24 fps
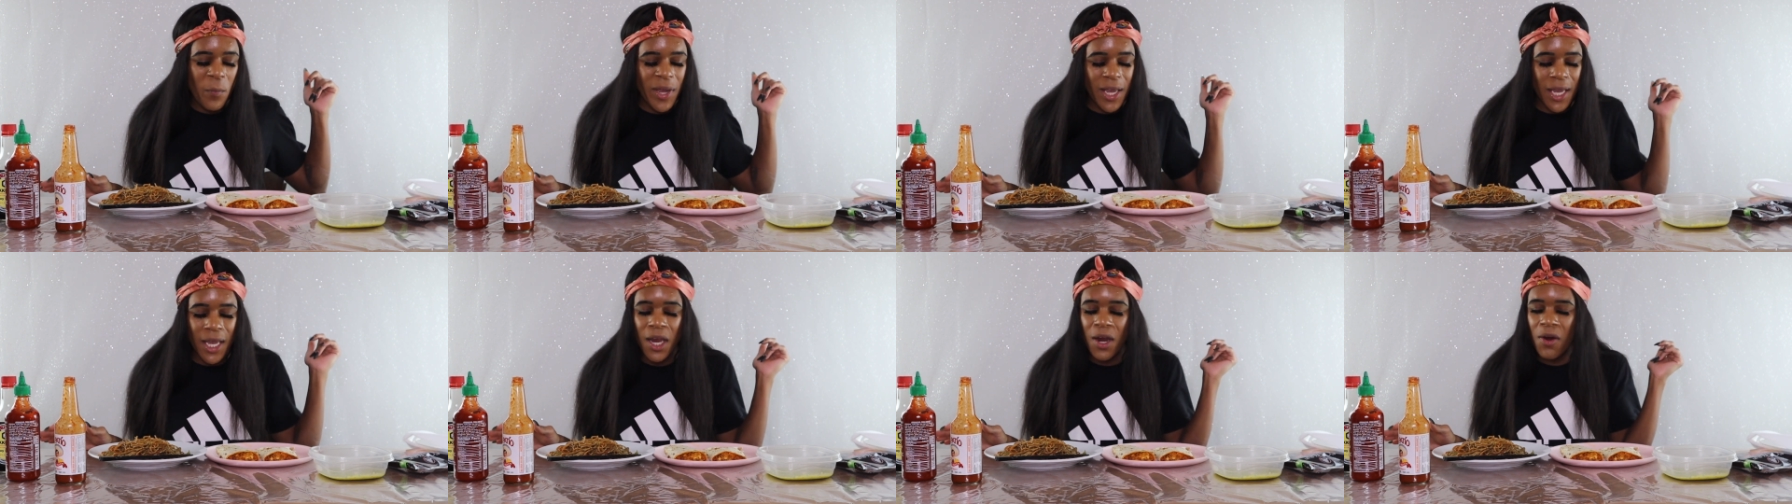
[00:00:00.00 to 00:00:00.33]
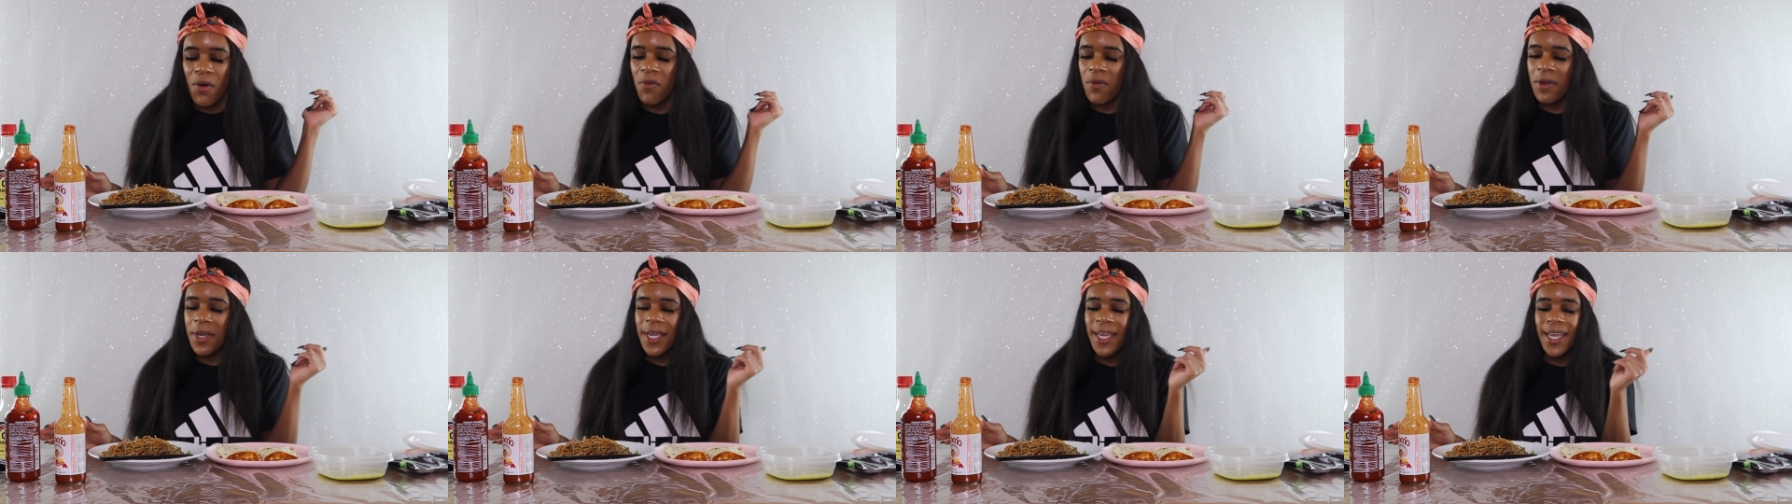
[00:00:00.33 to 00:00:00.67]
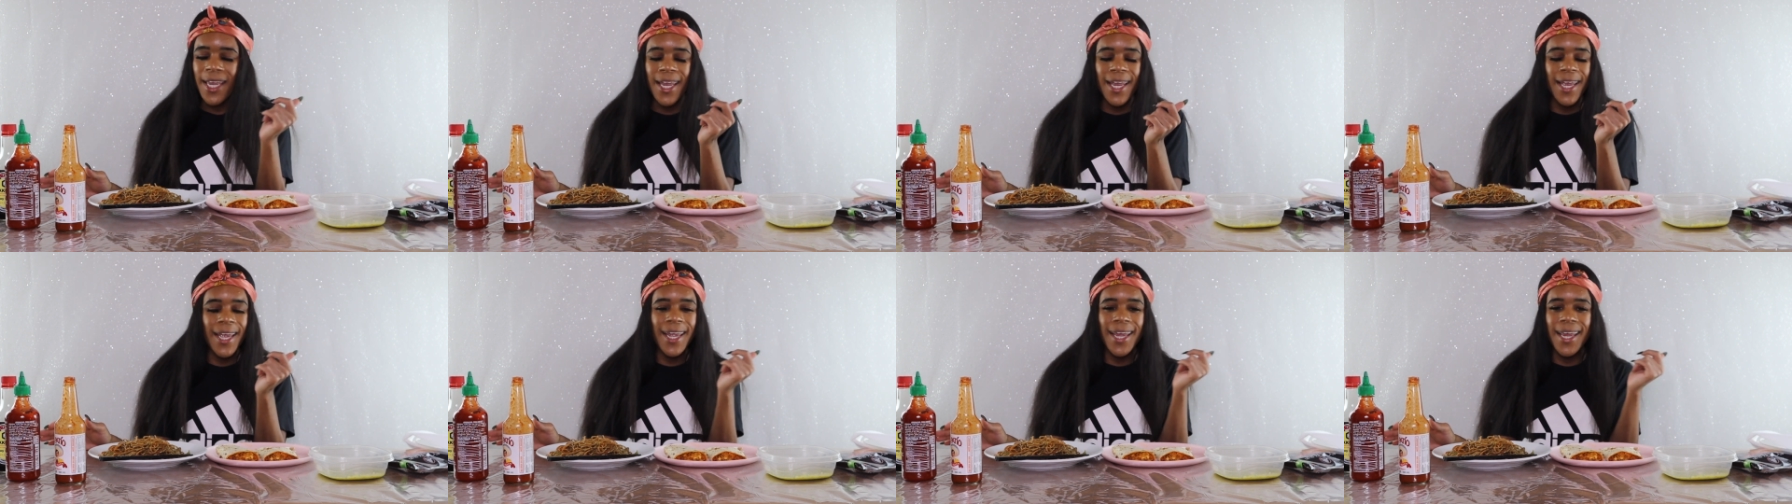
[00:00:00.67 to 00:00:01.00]

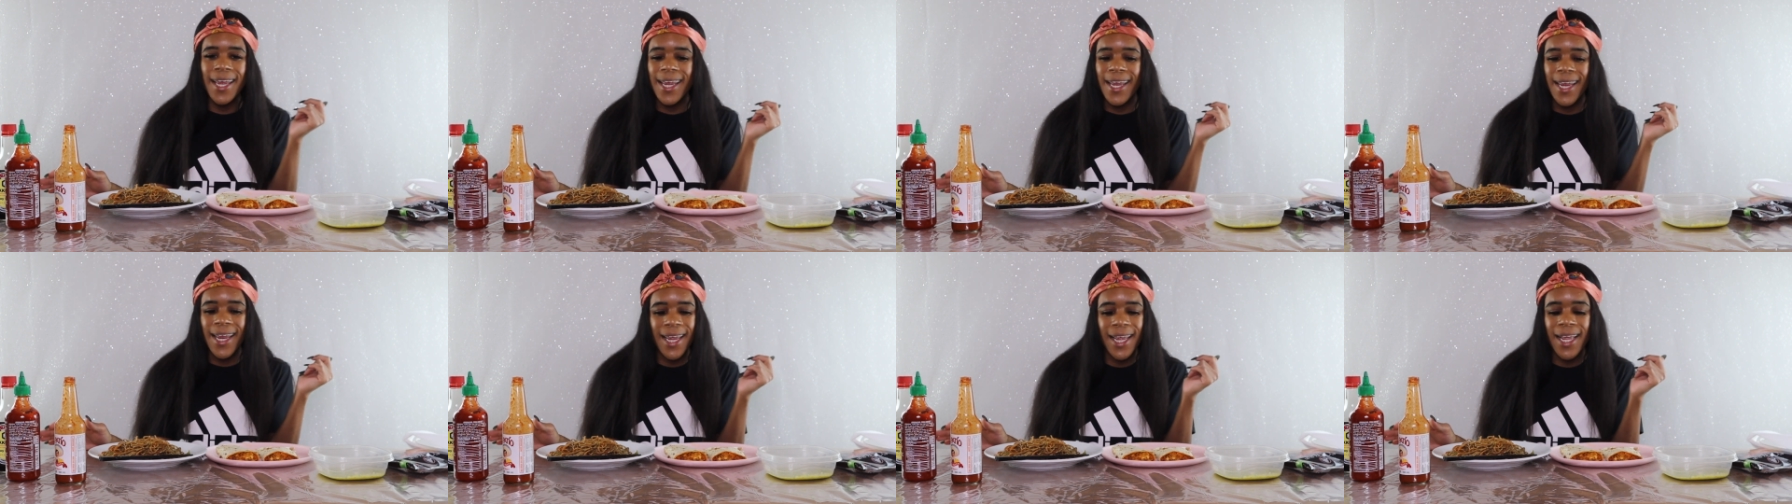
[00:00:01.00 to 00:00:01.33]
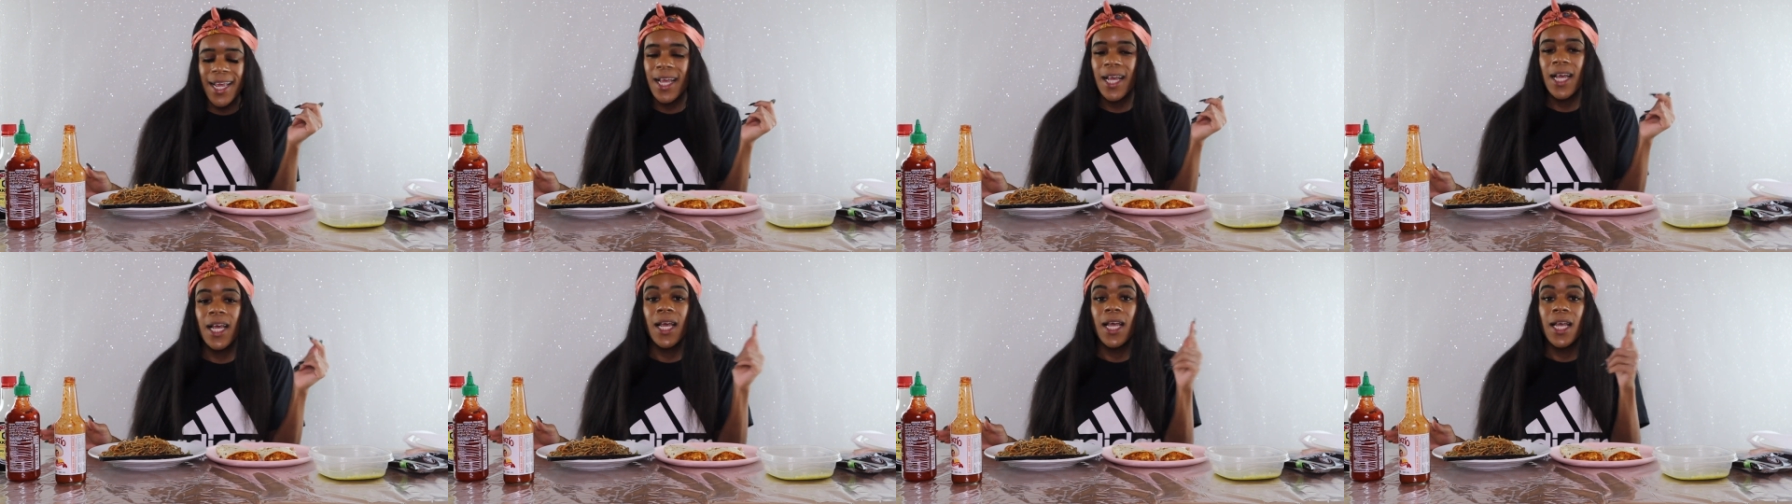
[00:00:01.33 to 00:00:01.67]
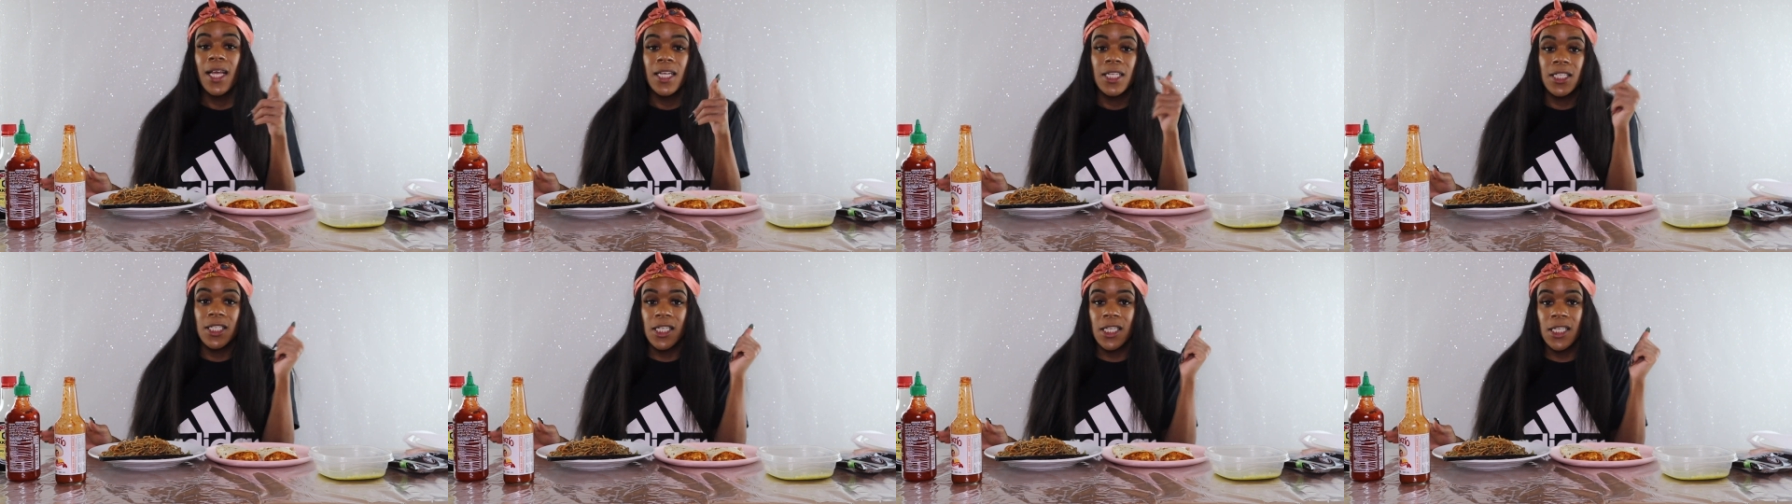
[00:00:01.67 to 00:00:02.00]
period.
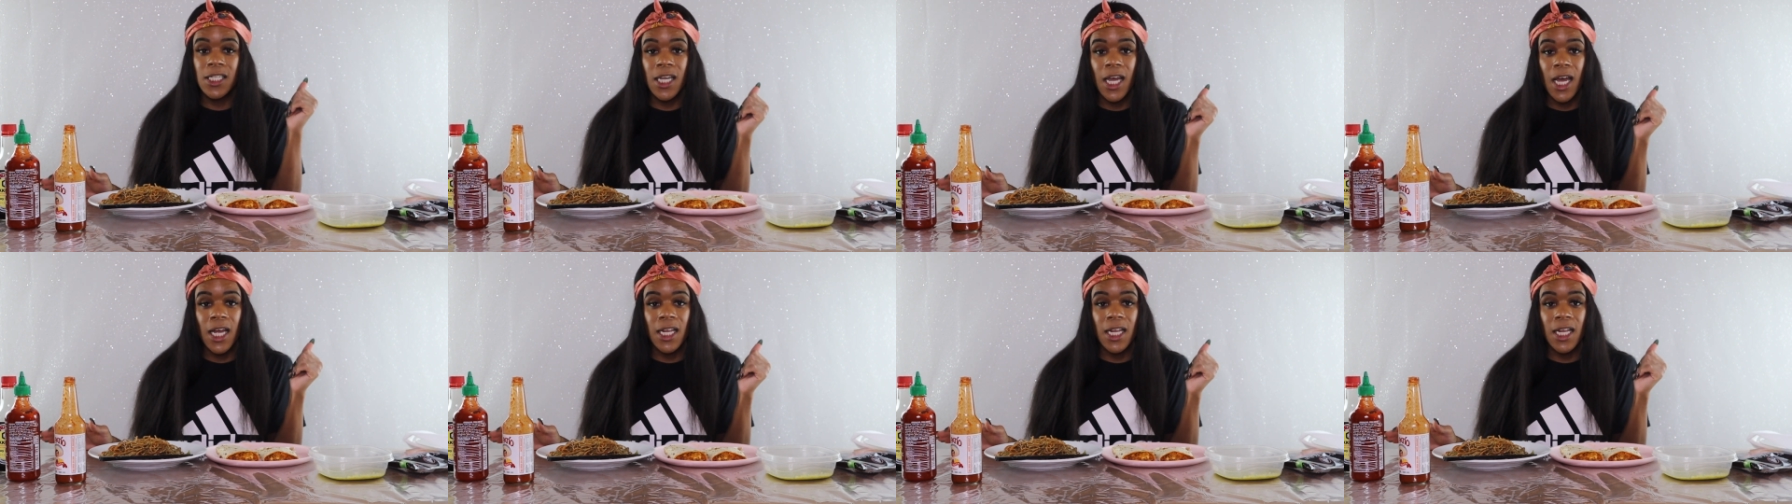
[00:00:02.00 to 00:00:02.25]
You just